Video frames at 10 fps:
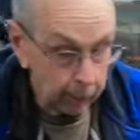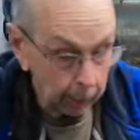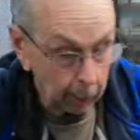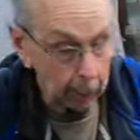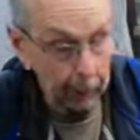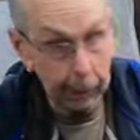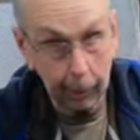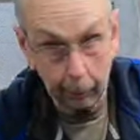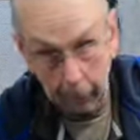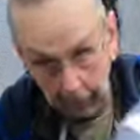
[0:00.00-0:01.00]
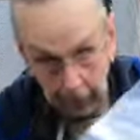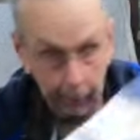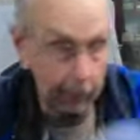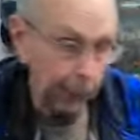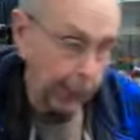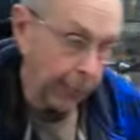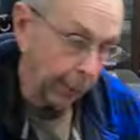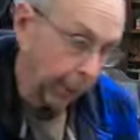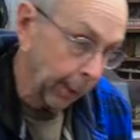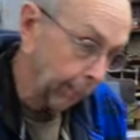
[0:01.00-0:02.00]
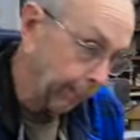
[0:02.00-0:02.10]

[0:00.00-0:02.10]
a plastic bag for gathering.